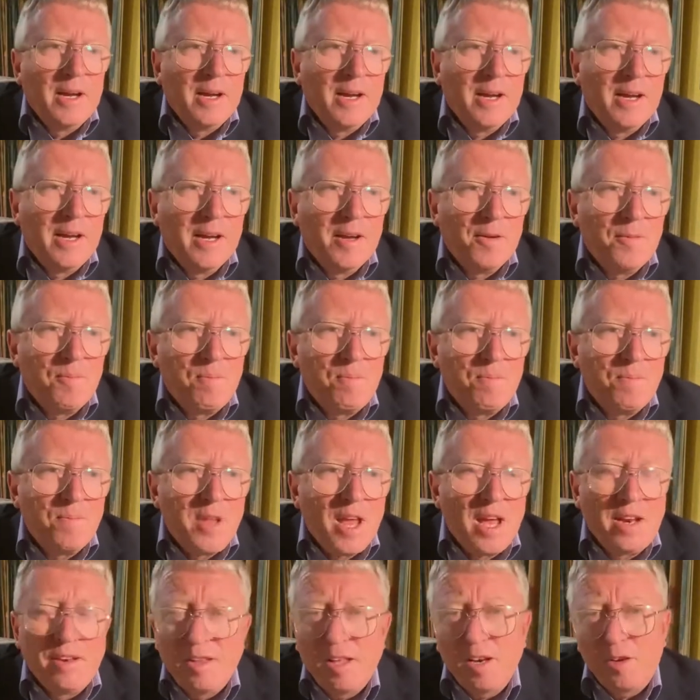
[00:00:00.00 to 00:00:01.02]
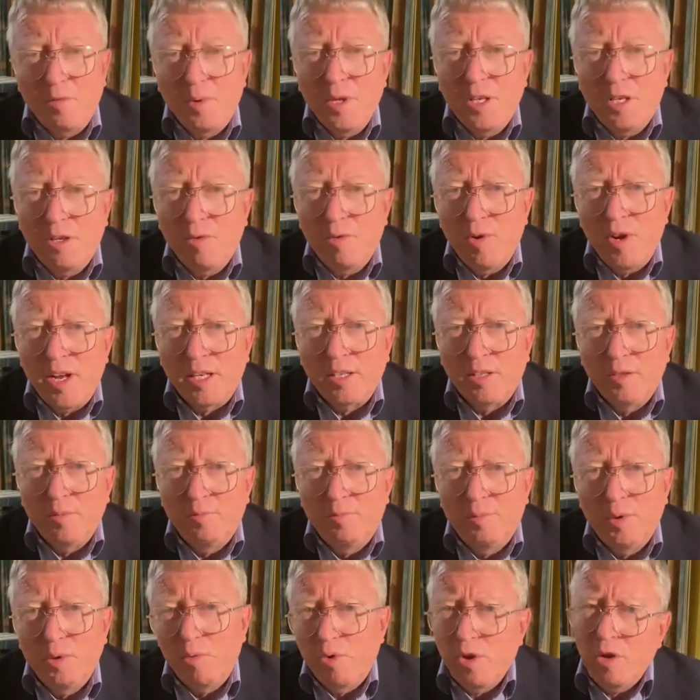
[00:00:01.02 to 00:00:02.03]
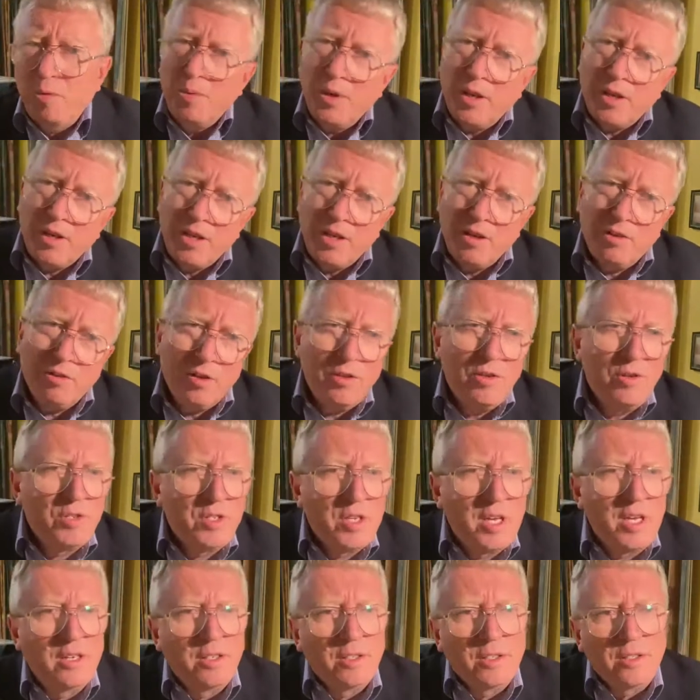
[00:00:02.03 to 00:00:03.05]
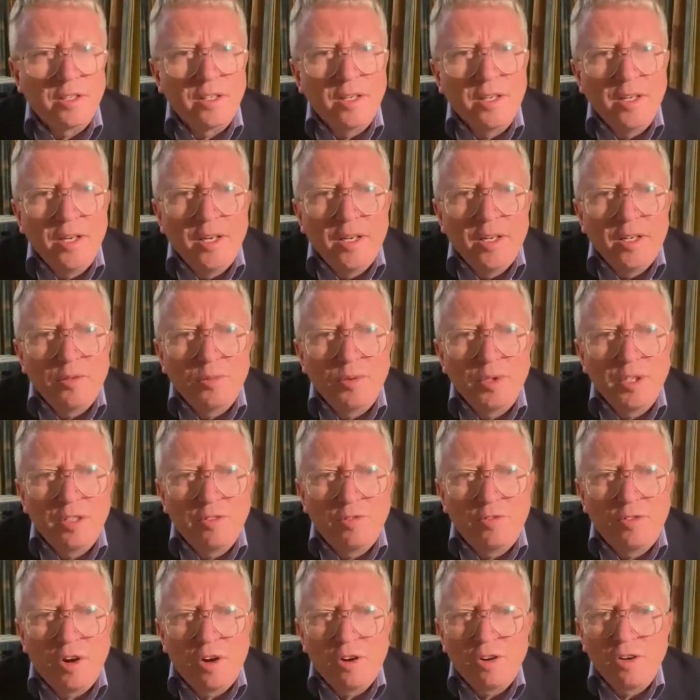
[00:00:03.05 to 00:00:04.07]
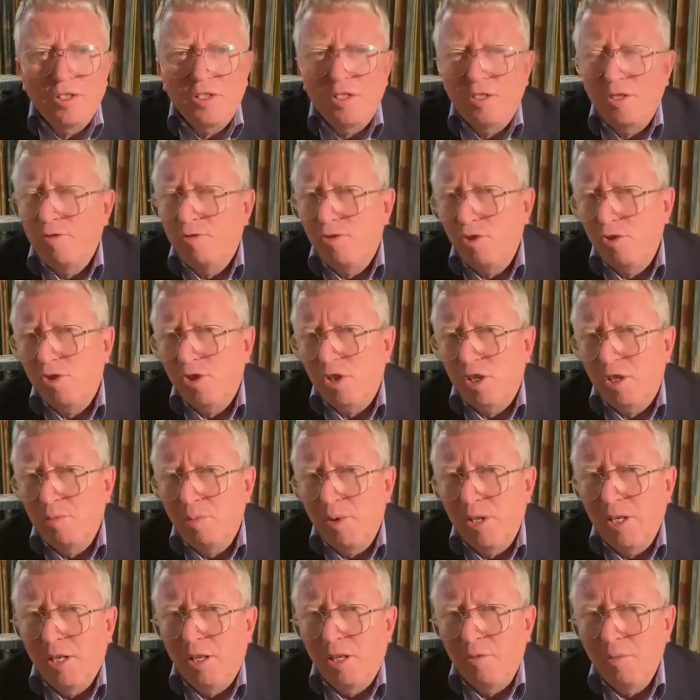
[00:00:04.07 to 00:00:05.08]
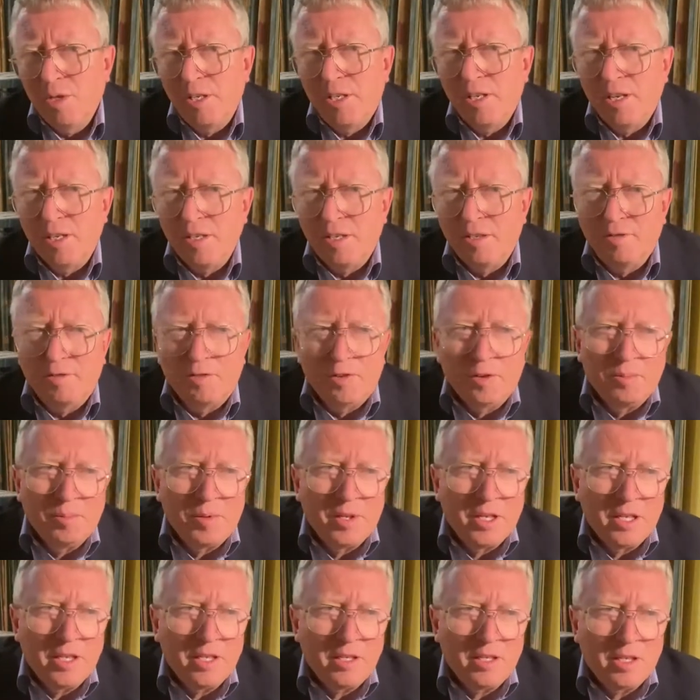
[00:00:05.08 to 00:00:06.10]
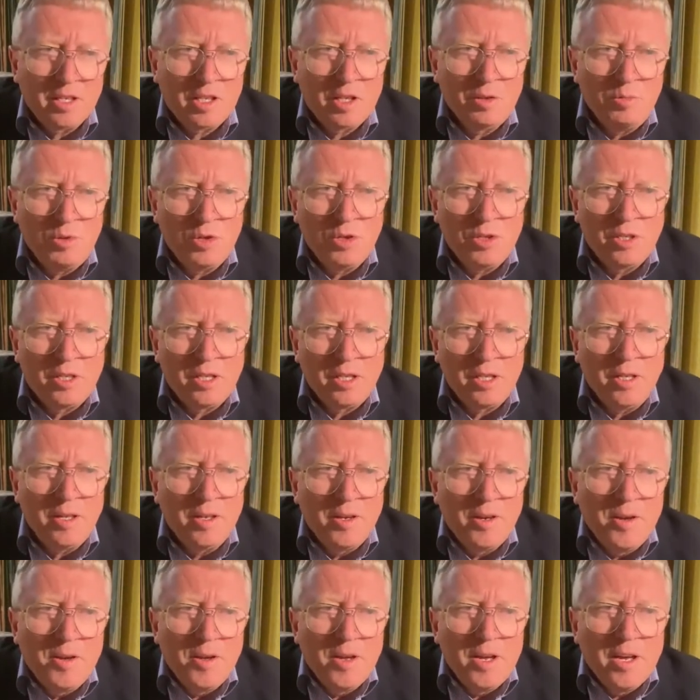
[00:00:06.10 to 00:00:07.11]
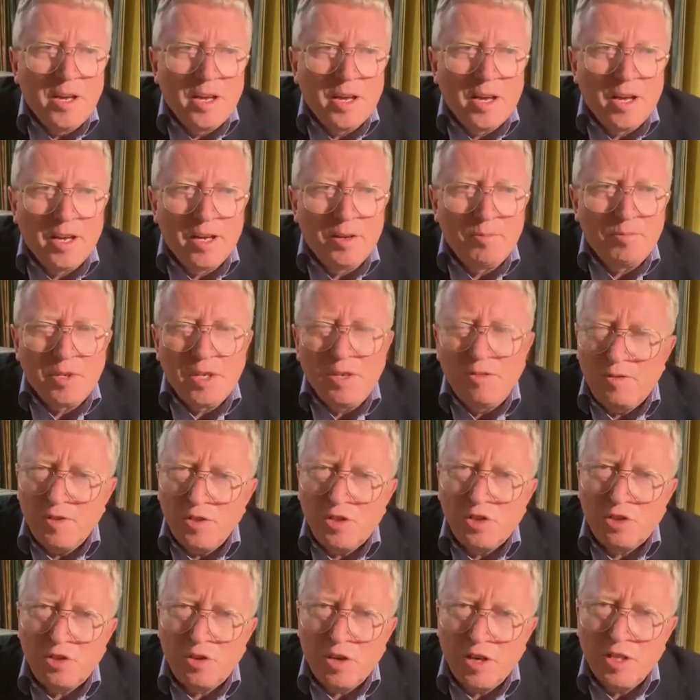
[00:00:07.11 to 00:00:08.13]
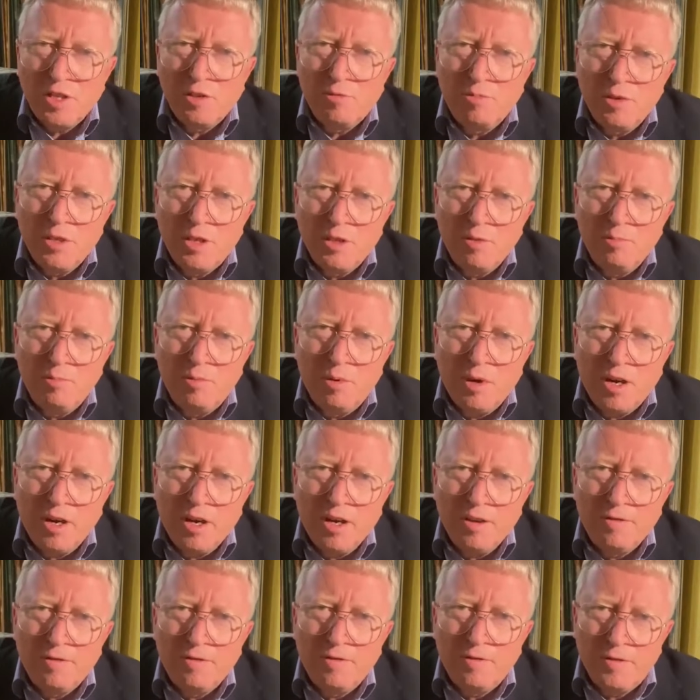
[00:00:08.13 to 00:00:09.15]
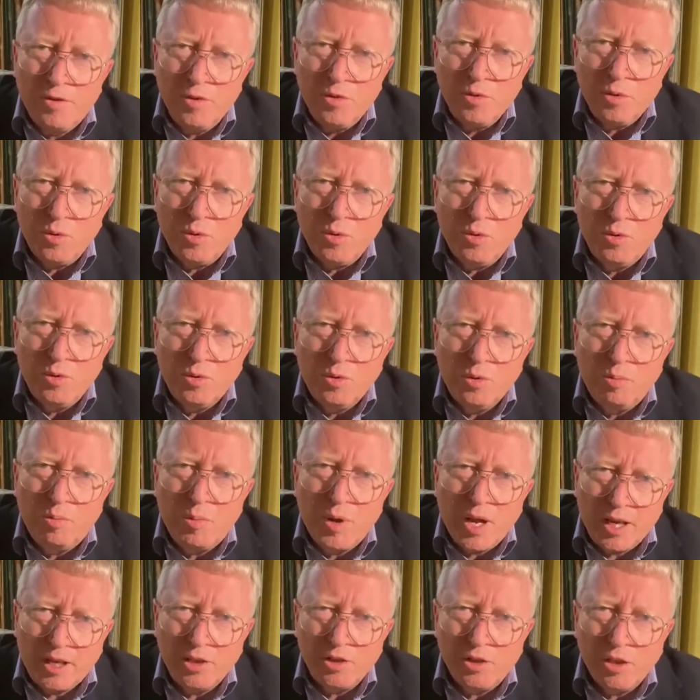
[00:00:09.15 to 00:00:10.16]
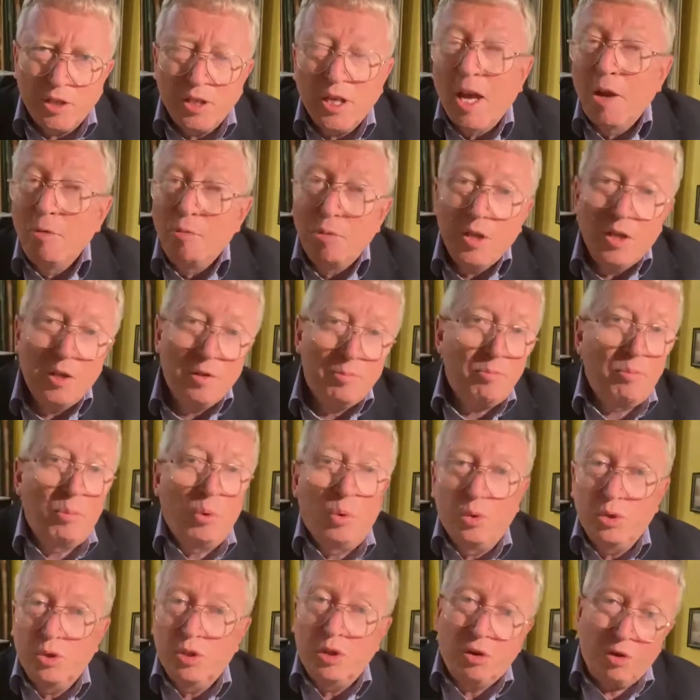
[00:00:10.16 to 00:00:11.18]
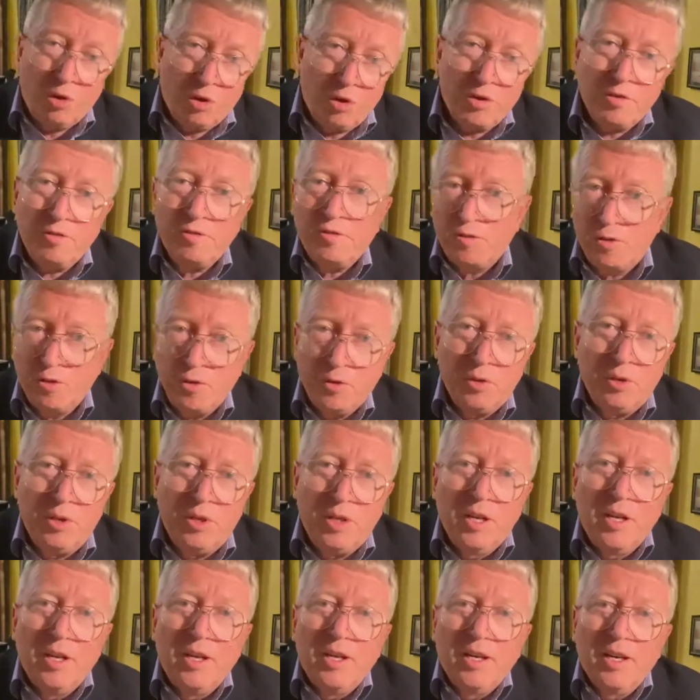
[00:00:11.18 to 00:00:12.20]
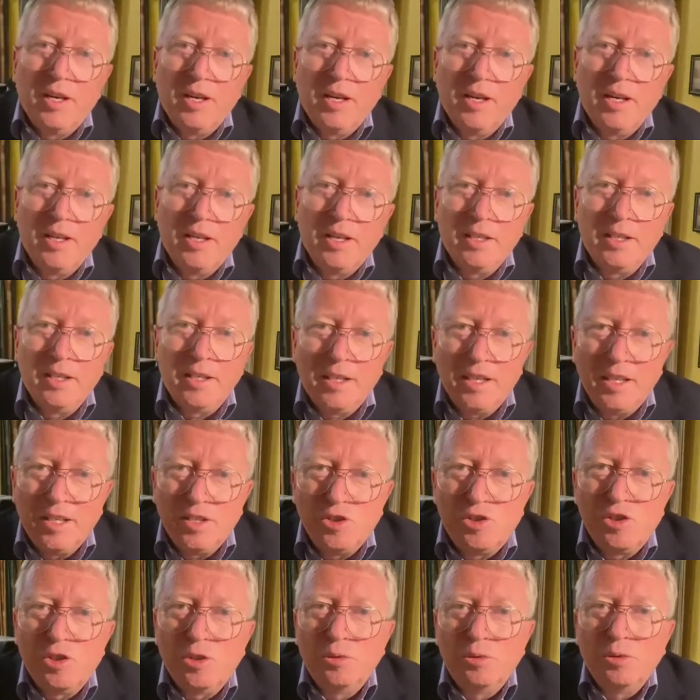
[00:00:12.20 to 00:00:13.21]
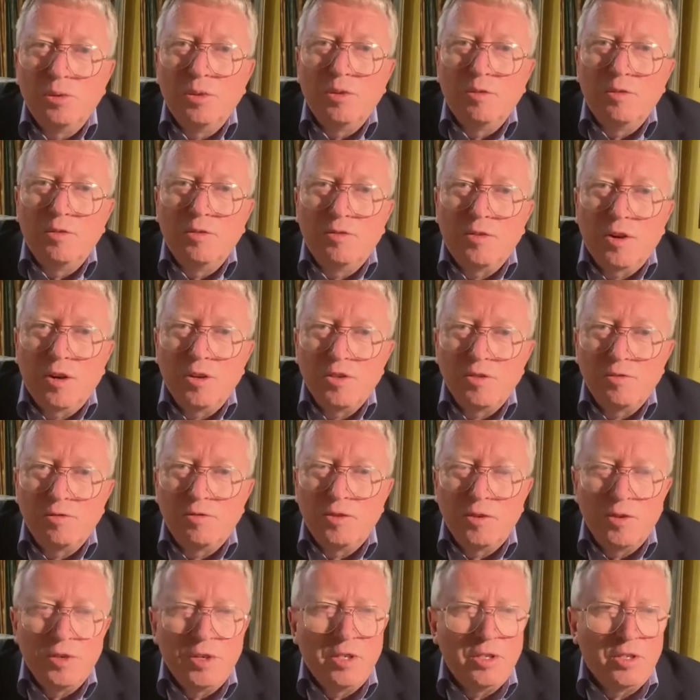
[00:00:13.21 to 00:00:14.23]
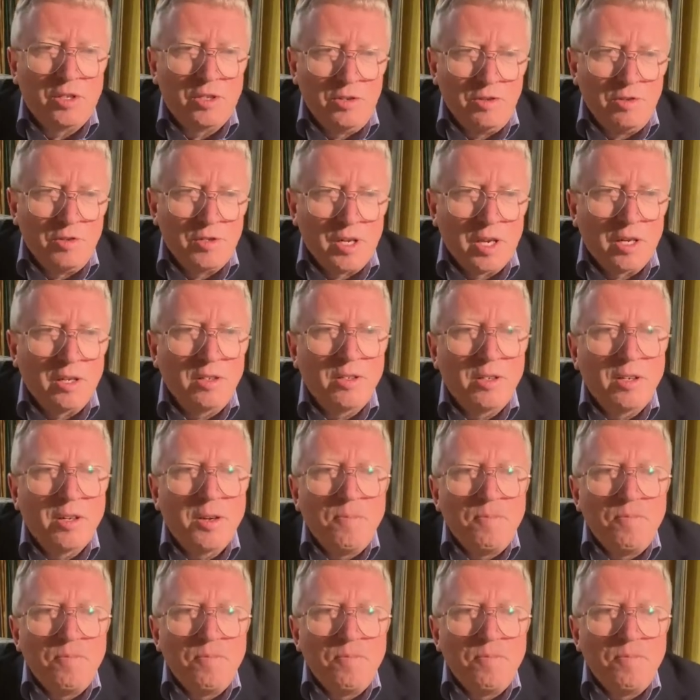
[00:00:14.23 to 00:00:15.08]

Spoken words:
And that'd be correct. But what about here in New Zealand, where the virus has virtually been eliminated from the community? If it's transmitted by food or packaging, and we import a lot of food and children frozen food into New Zealand,